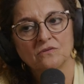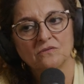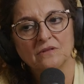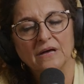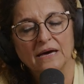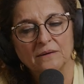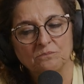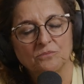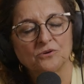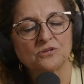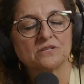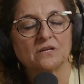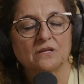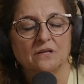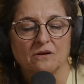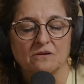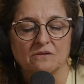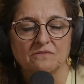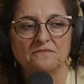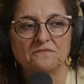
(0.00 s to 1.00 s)
that puts a
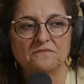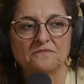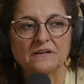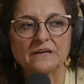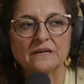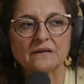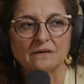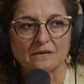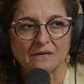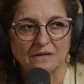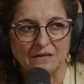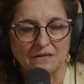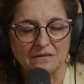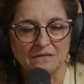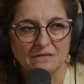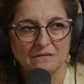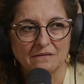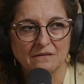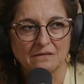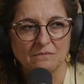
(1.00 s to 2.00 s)
lot of fear
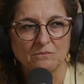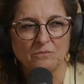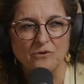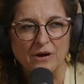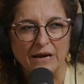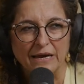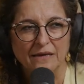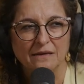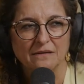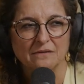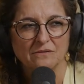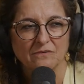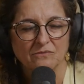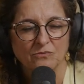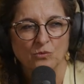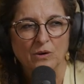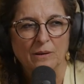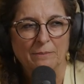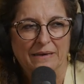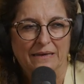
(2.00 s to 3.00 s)
into the brains of
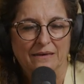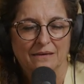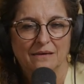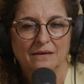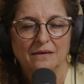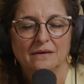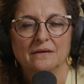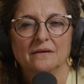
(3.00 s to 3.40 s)
women.